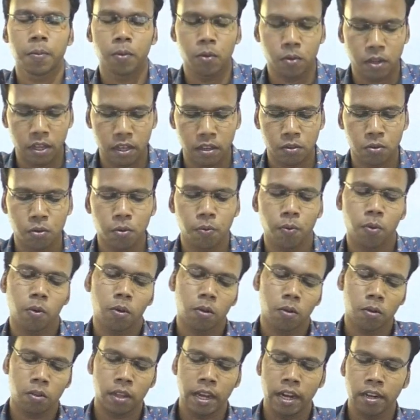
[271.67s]
Okay, so
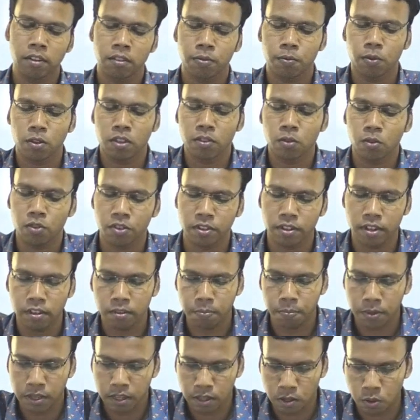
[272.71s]
the answer for this question
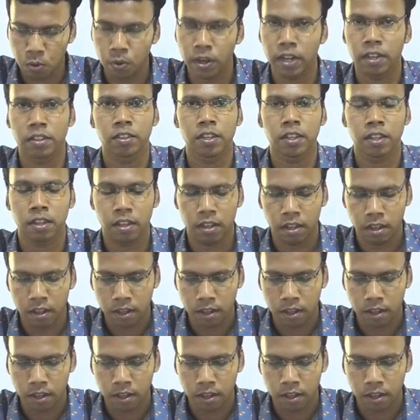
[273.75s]
is B, 2 and 3.